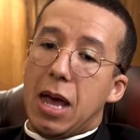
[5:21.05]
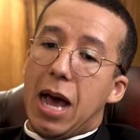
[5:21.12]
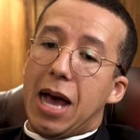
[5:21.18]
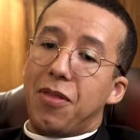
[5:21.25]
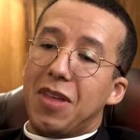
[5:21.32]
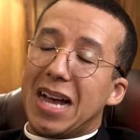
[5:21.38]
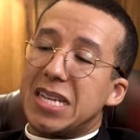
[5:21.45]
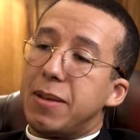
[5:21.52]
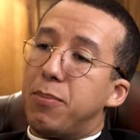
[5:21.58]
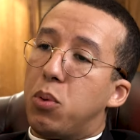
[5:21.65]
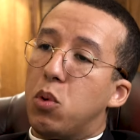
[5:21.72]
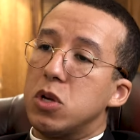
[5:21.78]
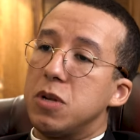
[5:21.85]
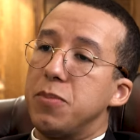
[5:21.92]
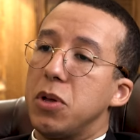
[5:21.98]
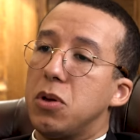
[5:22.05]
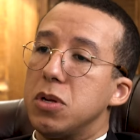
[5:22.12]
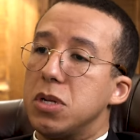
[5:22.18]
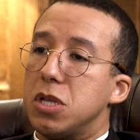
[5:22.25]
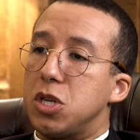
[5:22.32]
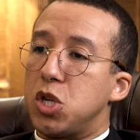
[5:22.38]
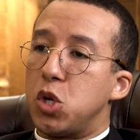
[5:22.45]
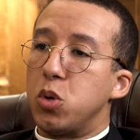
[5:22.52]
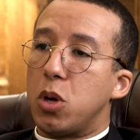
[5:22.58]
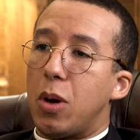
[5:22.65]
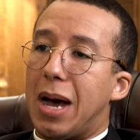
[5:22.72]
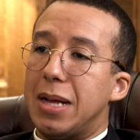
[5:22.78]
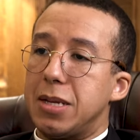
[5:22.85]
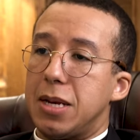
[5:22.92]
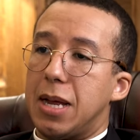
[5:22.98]
And that's important because the two go
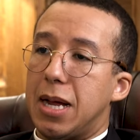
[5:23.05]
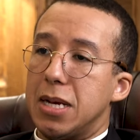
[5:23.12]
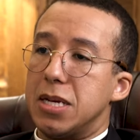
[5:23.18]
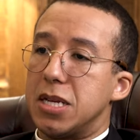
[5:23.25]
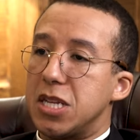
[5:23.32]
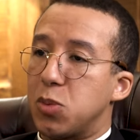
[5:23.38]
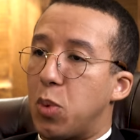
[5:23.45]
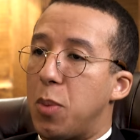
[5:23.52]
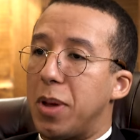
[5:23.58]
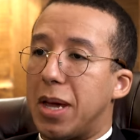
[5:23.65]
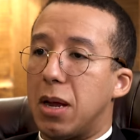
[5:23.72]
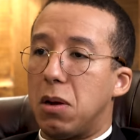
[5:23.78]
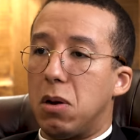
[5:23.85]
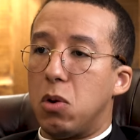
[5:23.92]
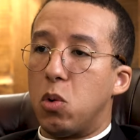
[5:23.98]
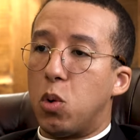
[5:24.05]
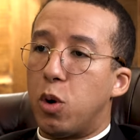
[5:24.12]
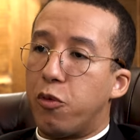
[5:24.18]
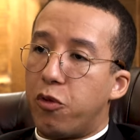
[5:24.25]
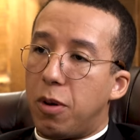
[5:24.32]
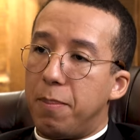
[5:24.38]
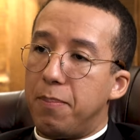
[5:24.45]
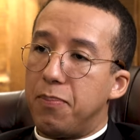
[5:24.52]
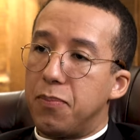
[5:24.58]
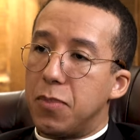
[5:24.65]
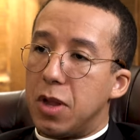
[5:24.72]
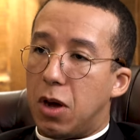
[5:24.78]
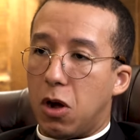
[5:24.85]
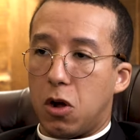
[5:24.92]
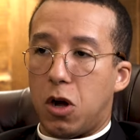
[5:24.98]
hand in hand. It's where we get our law from.
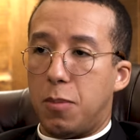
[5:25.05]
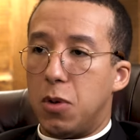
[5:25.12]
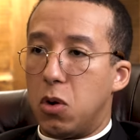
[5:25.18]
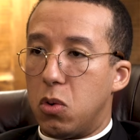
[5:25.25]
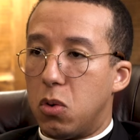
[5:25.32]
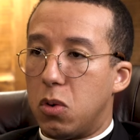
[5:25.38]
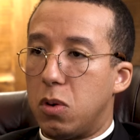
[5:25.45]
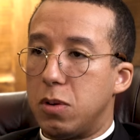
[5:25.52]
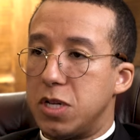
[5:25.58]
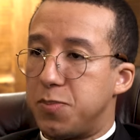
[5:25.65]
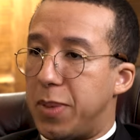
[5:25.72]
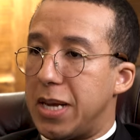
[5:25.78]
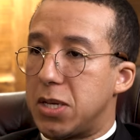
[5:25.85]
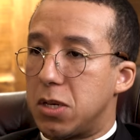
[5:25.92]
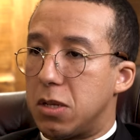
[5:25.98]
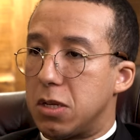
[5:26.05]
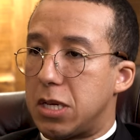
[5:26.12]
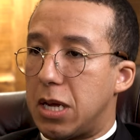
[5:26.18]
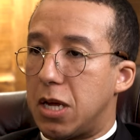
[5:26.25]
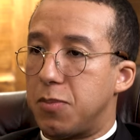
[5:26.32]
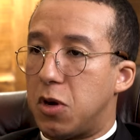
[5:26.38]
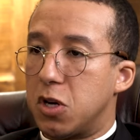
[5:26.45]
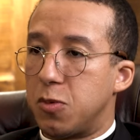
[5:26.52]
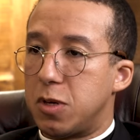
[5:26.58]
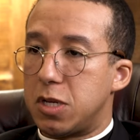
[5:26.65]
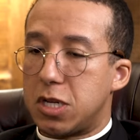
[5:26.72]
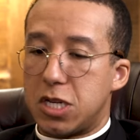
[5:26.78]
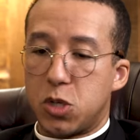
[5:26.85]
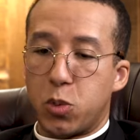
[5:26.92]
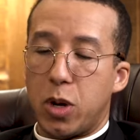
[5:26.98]
Our common law is based on the Ten
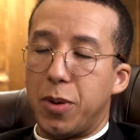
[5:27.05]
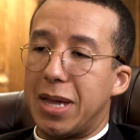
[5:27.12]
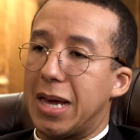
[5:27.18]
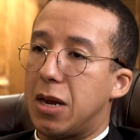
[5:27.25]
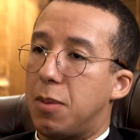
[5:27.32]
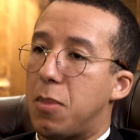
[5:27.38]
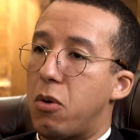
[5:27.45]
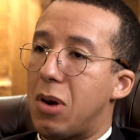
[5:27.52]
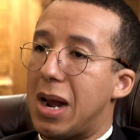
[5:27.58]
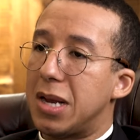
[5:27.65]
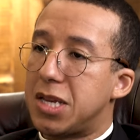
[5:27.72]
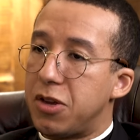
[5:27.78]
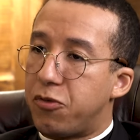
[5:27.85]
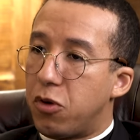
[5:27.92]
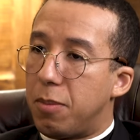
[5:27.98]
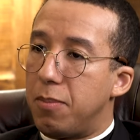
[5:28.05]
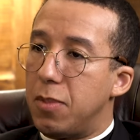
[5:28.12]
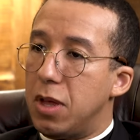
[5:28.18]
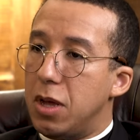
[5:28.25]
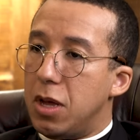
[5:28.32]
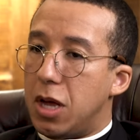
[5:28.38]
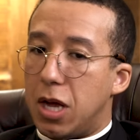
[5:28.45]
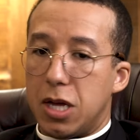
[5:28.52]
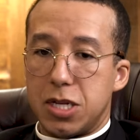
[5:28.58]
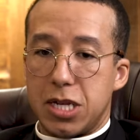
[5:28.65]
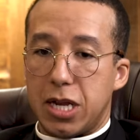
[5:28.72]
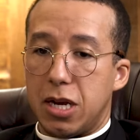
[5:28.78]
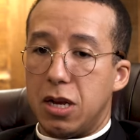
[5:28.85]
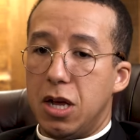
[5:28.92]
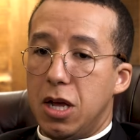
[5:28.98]
Commandments. It's where we get our morality from, as
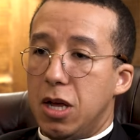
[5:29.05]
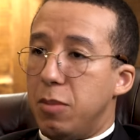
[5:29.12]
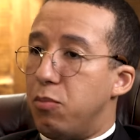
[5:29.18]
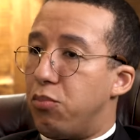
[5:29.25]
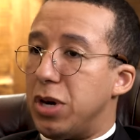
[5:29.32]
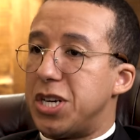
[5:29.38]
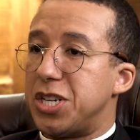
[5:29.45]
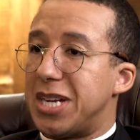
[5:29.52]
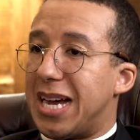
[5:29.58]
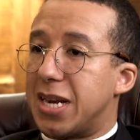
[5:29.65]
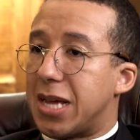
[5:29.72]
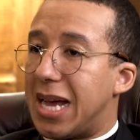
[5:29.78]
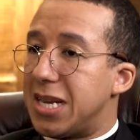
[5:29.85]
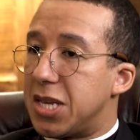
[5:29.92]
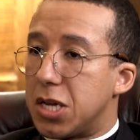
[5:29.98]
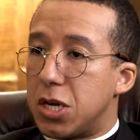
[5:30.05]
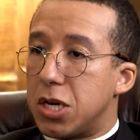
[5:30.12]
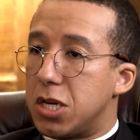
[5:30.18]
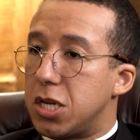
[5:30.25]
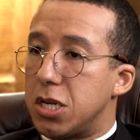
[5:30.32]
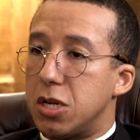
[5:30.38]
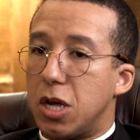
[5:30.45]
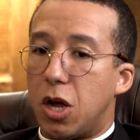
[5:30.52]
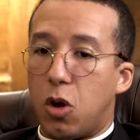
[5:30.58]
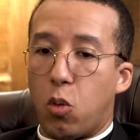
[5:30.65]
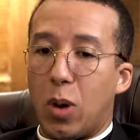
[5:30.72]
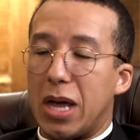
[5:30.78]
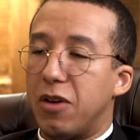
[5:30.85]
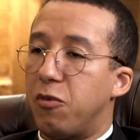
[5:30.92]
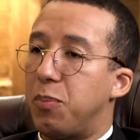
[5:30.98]
in British etiquette and our
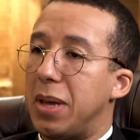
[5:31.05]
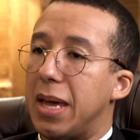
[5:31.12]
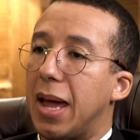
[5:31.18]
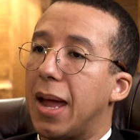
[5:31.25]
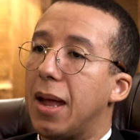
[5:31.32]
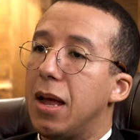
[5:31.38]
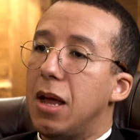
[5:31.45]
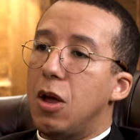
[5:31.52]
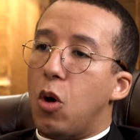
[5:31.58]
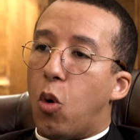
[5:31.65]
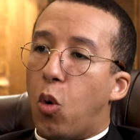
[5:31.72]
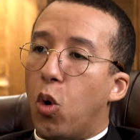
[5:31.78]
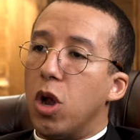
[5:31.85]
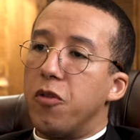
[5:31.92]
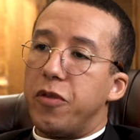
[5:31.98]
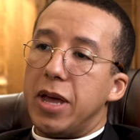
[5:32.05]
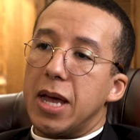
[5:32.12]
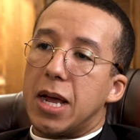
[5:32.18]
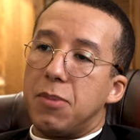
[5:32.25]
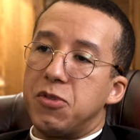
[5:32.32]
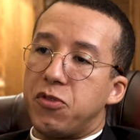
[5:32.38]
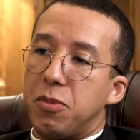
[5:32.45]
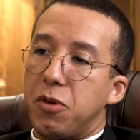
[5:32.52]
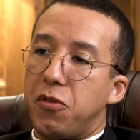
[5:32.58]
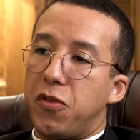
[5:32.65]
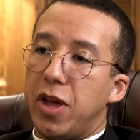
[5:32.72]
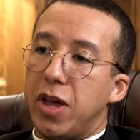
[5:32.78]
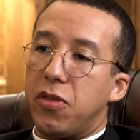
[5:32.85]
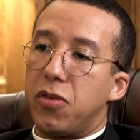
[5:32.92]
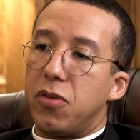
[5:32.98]
way of being all of it comes from the
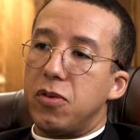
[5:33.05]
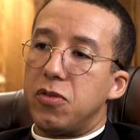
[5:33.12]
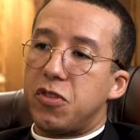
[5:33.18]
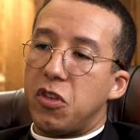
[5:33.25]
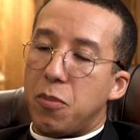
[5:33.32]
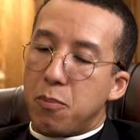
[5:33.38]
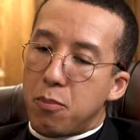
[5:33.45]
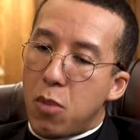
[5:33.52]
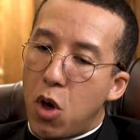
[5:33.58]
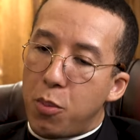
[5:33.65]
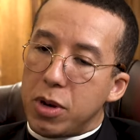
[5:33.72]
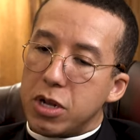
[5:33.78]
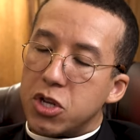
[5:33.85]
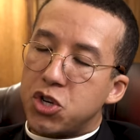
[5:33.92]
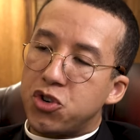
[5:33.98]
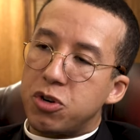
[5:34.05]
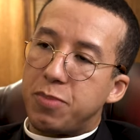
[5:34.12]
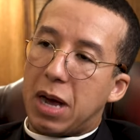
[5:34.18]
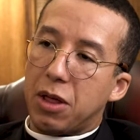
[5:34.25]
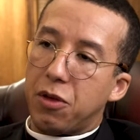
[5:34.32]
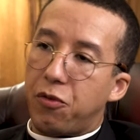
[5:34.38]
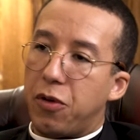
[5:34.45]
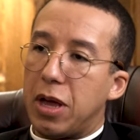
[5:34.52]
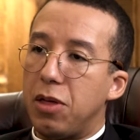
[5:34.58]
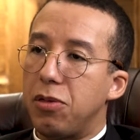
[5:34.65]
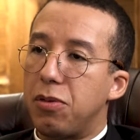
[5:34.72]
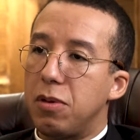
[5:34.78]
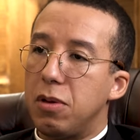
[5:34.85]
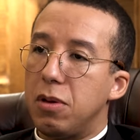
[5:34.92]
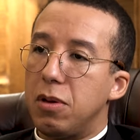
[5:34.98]
faith. So the moment you strip out the faith,
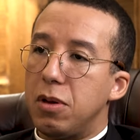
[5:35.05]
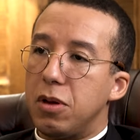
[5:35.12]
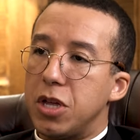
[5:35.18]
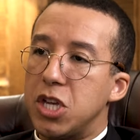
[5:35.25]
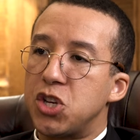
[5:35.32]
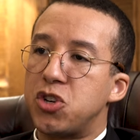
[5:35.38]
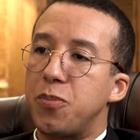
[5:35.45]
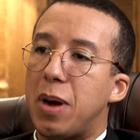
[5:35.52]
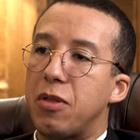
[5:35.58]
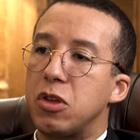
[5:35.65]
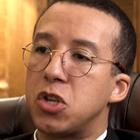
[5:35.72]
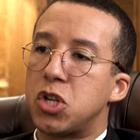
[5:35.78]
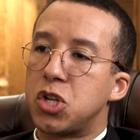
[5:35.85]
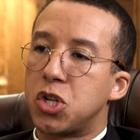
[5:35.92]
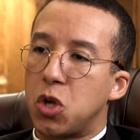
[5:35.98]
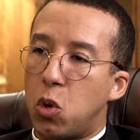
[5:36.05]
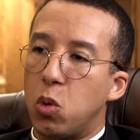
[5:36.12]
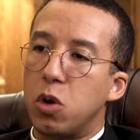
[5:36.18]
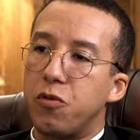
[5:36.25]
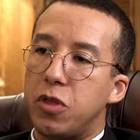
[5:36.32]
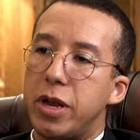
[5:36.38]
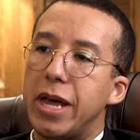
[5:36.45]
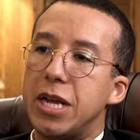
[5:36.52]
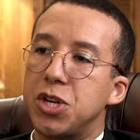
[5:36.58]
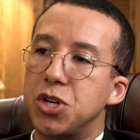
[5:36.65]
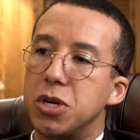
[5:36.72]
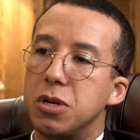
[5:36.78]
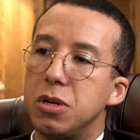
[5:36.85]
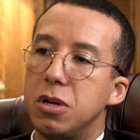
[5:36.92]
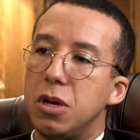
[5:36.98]
you strip out the soul of the nation.